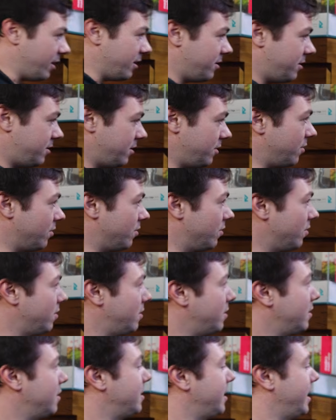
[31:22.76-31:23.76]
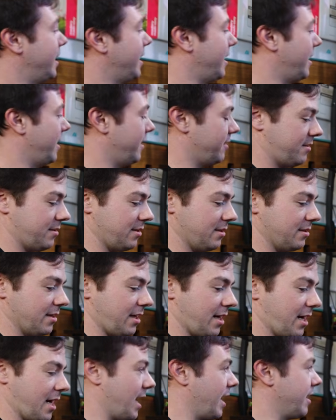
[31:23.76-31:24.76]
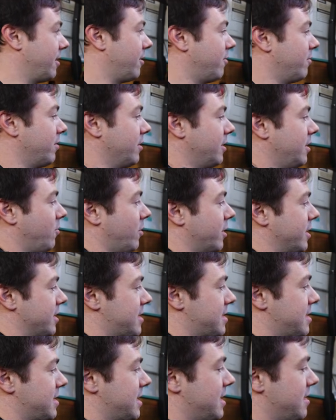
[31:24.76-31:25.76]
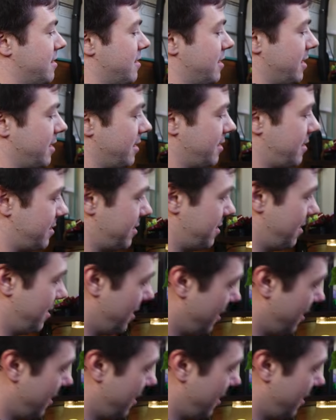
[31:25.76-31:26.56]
to do, and since I don't really want to see this,